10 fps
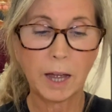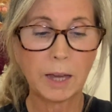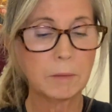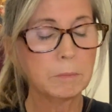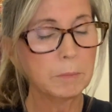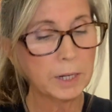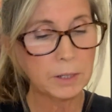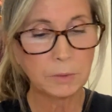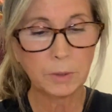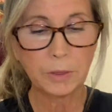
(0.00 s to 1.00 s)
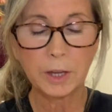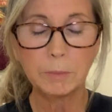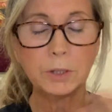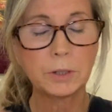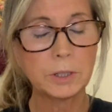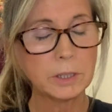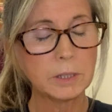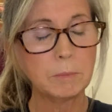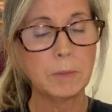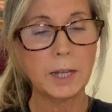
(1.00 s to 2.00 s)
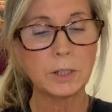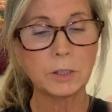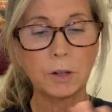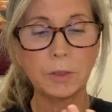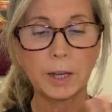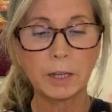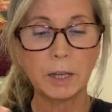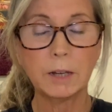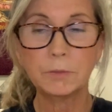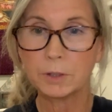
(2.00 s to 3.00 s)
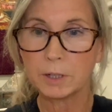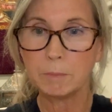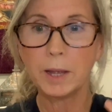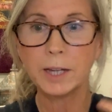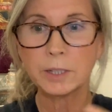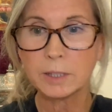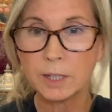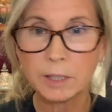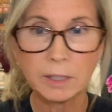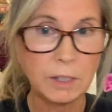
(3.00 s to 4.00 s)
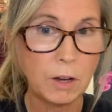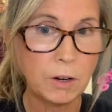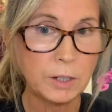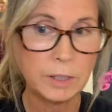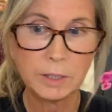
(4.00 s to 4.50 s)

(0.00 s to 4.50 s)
I can bear it with them. And you can just imagine all that love. You can imagine like the little hearts